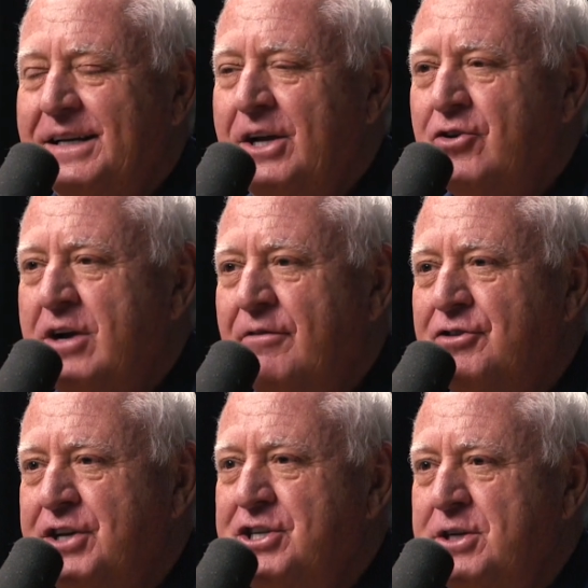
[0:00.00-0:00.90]
in your
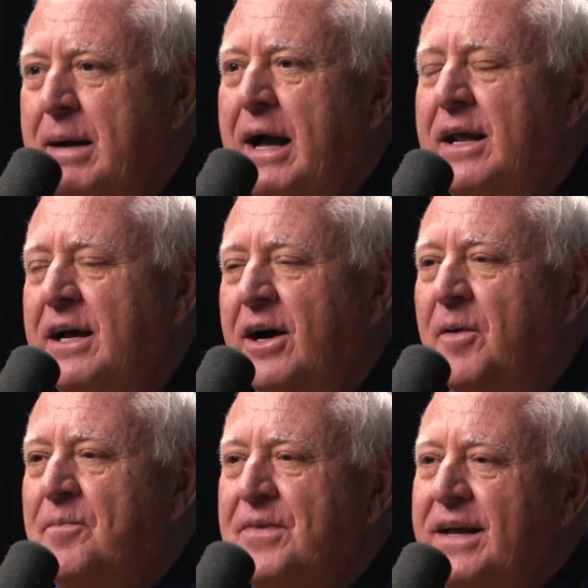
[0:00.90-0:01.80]
conversation about
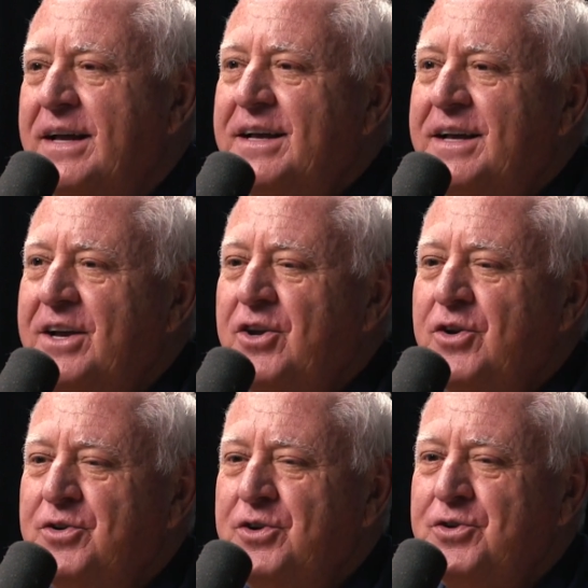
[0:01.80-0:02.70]
hell
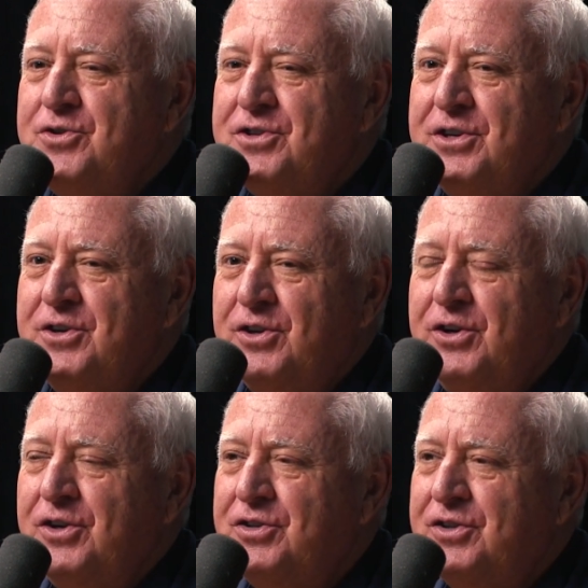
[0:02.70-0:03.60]
you used you alluded